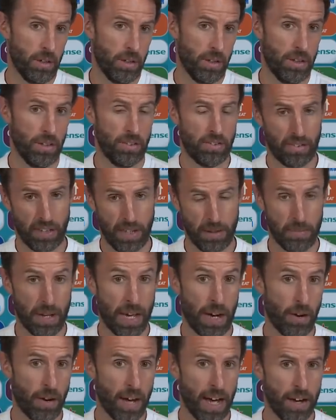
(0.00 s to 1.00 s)
This team
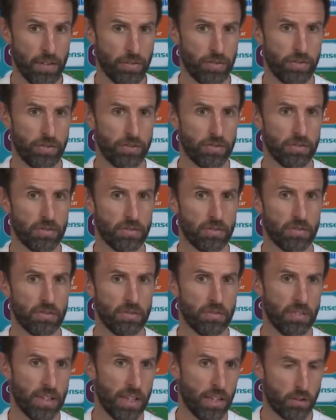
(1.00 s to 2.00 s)
now have
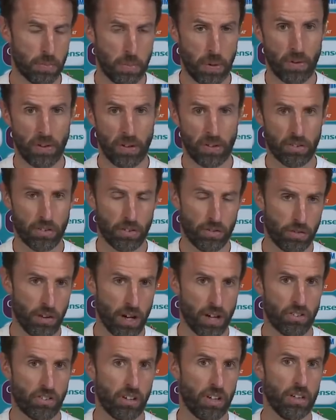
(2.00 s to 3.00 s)
the experience of
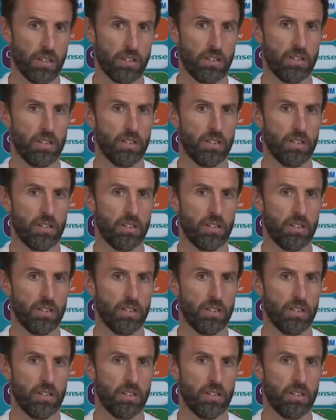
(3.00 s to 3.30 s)
Russia,